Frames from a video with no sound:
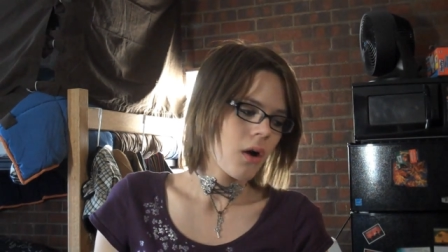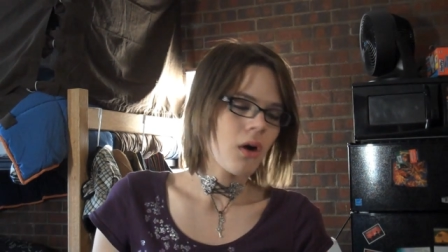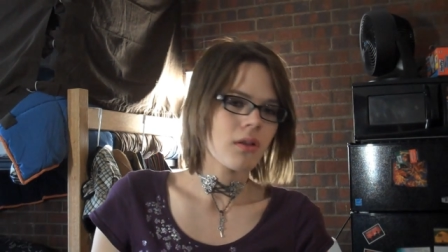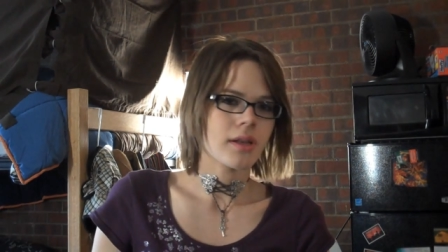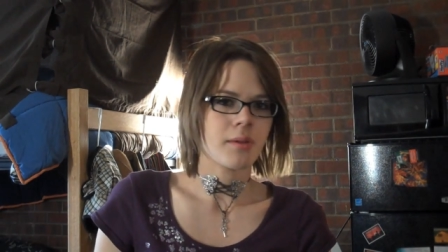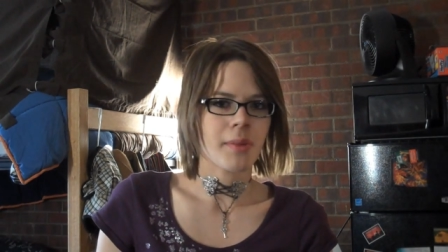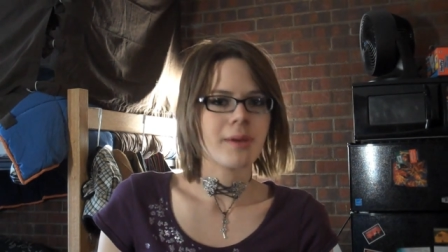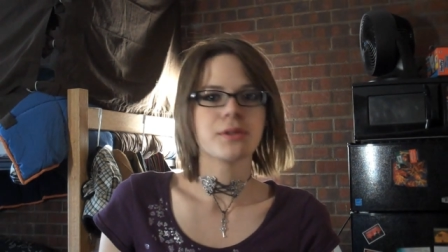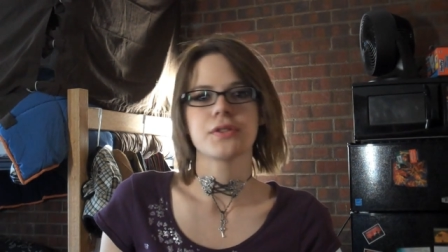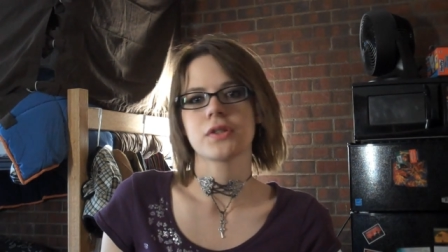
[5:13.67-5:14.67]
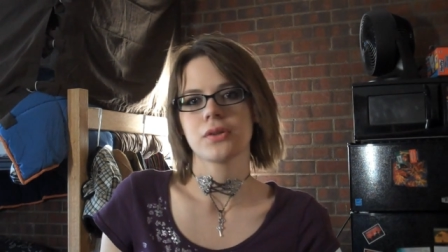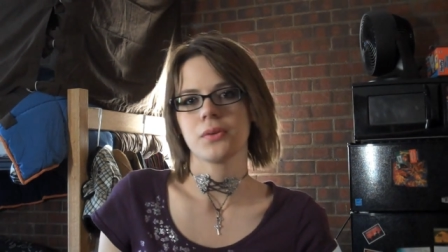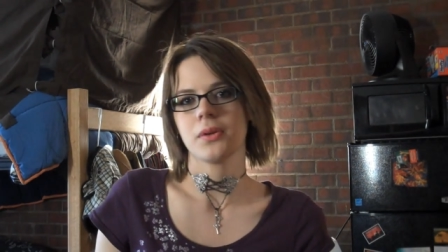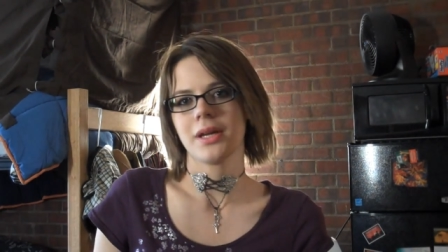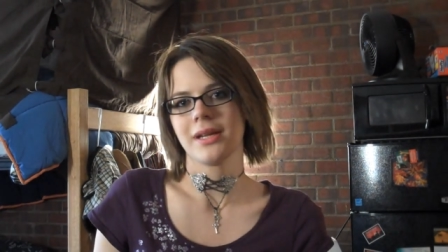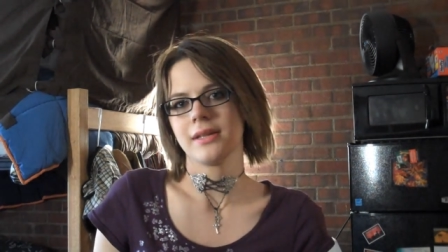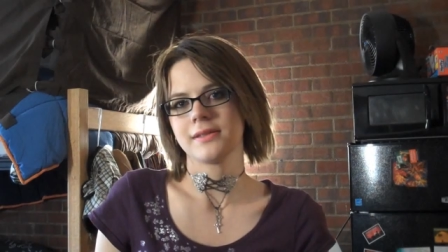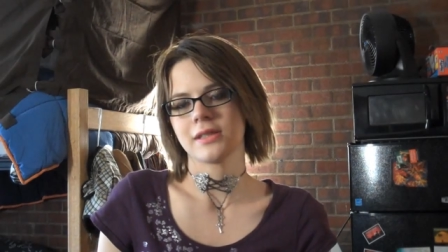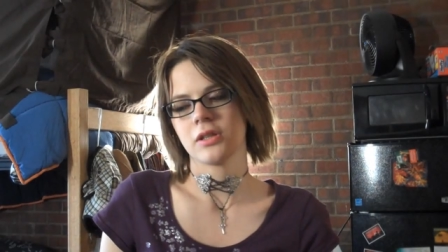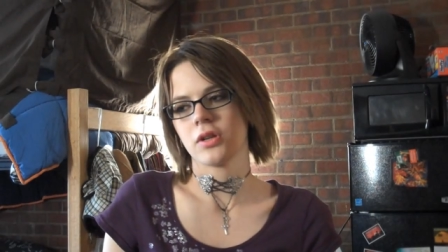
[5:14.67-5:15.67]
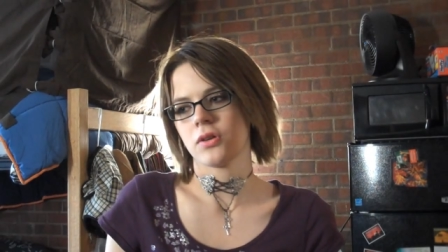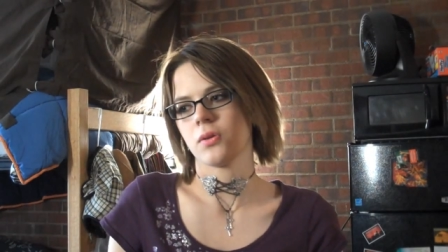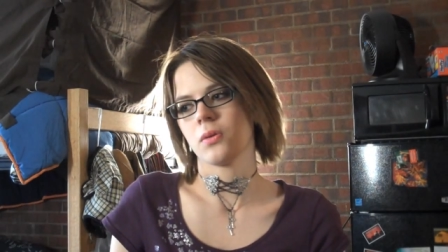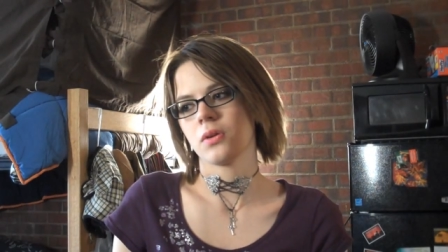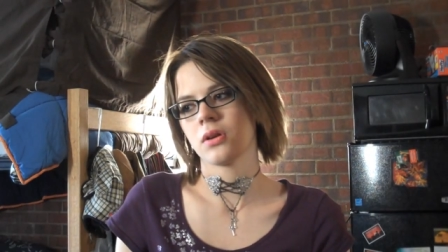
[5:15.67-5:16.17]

all it amounts to is, you know,